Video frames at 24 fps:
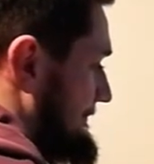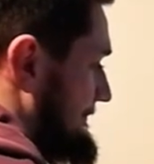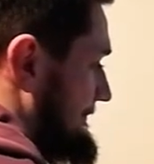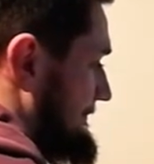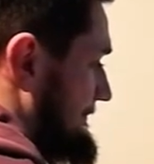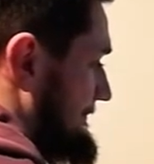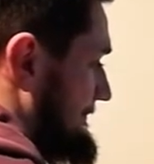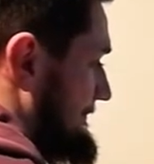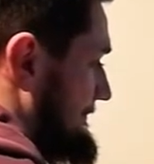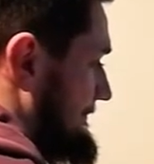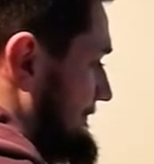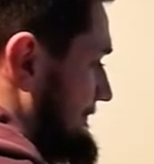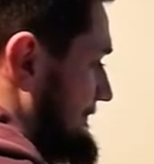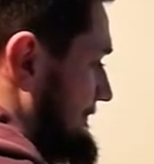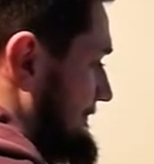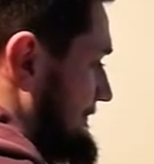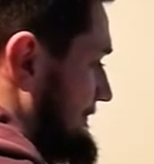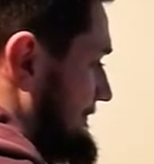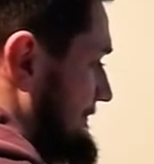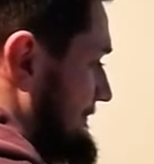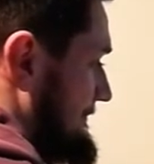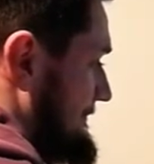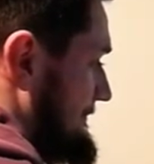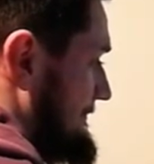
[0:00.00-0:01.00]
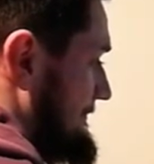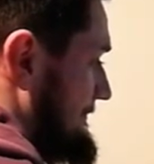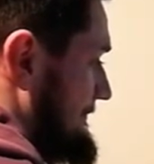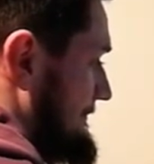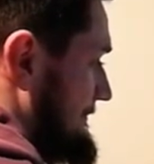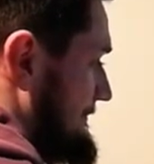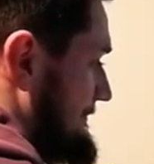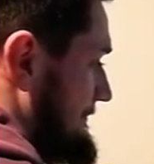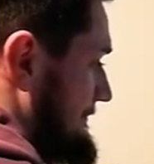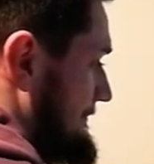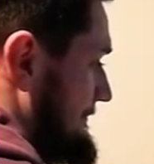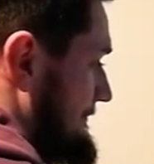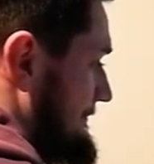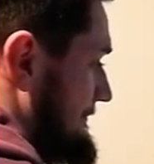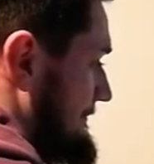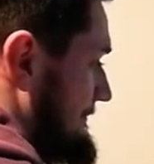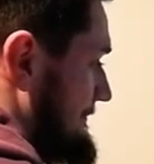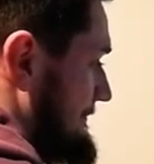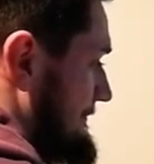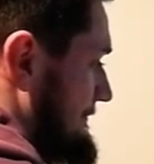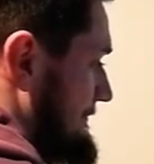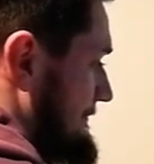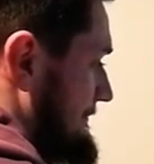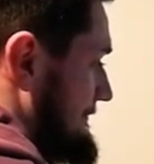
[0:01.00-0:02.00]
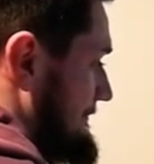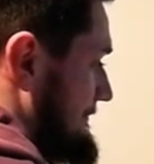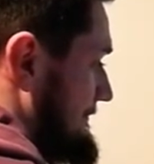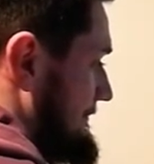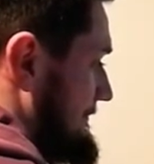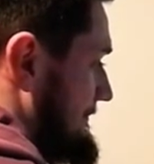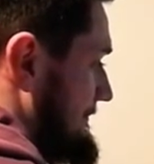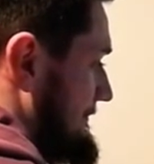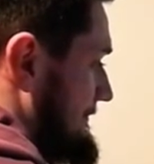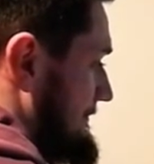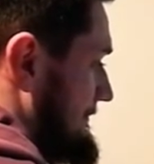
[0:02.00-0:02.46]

Nobody speaks.